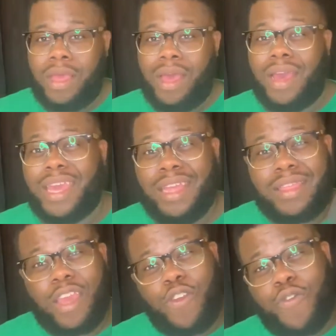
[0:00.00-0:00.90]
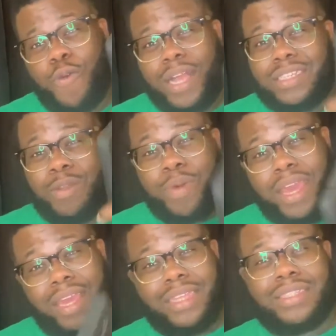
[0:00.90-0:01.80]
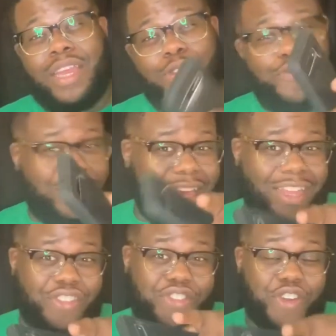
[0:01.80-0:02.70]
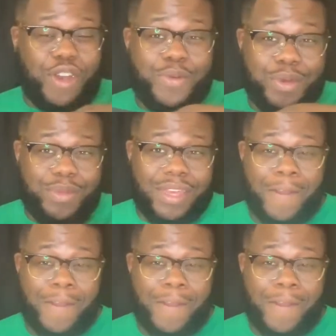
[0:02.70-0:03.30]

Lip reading: Again, thank you for watching the page. Thank you for taking this journey with me.